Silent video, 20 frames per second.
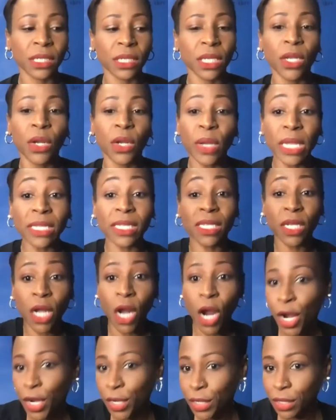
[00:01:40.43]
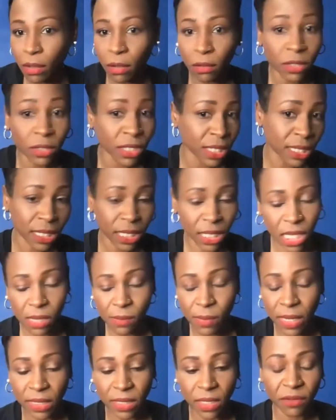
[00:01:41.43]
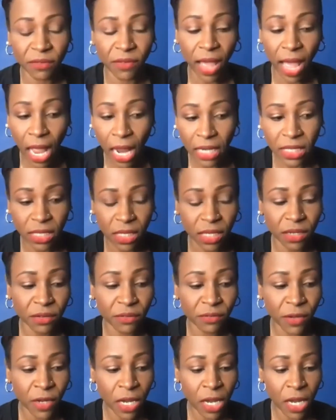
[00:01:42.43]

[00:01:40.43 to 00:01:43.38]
into cardio just to keep myself active.